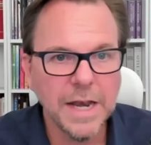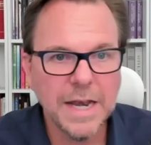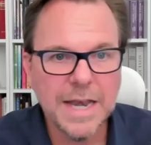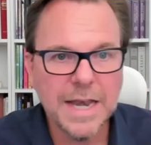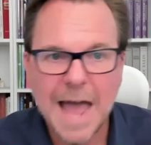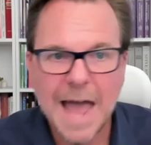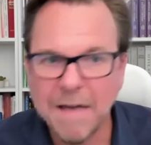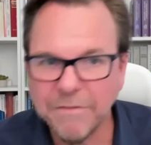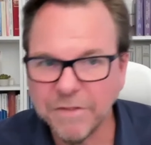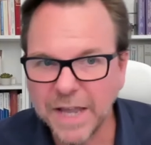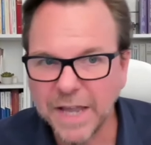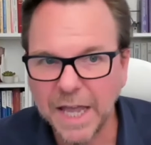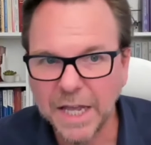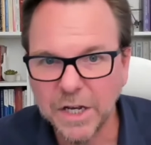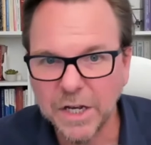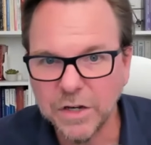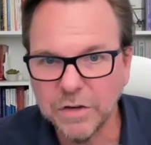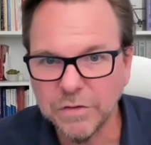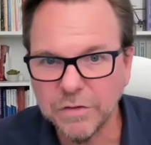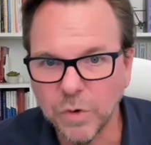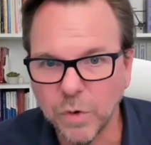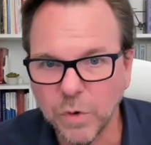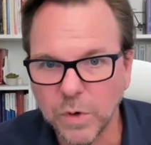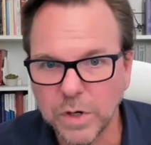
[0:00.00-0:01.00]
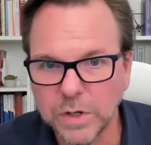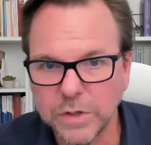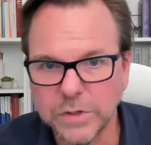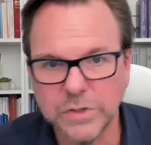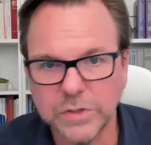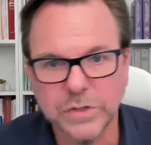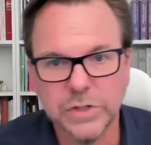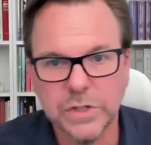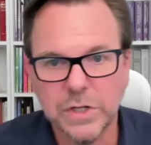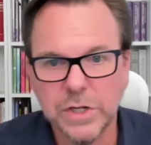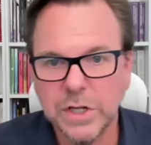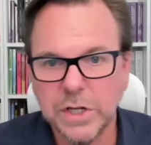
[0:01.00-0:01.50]
navigate a
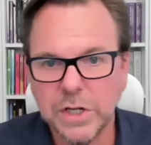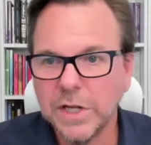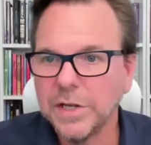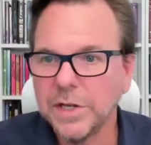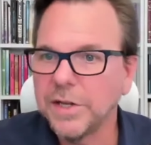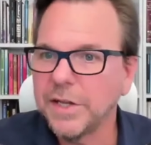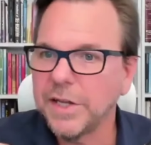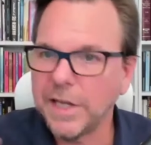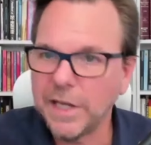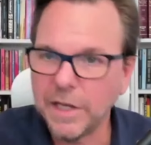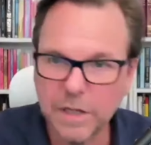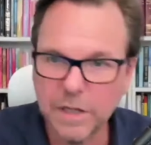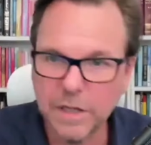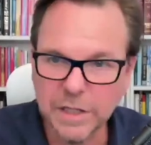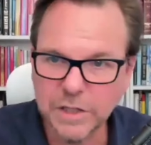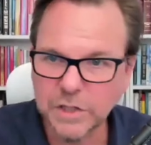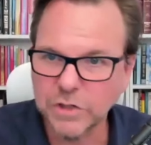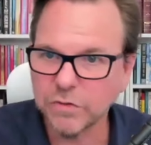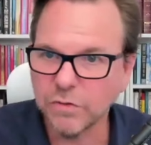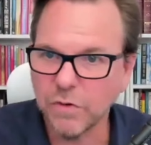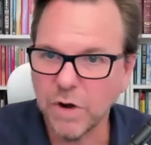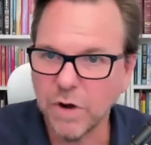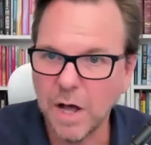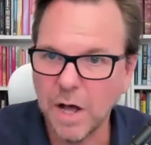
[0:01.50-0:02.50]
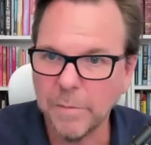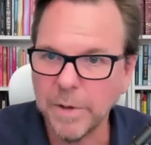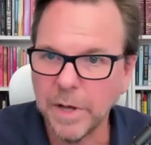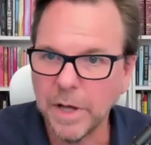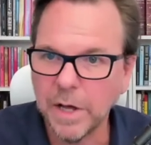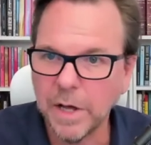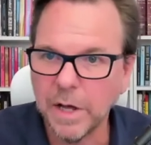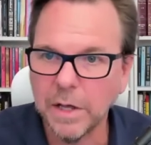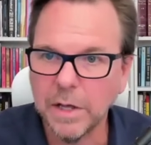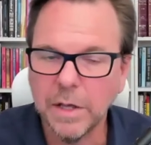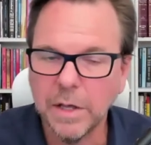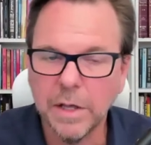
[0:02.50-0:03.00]
divorce, heal a
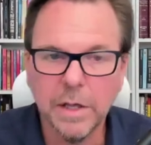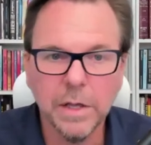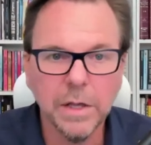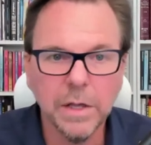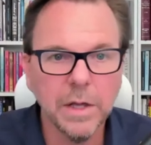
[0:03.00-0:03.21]
trauma,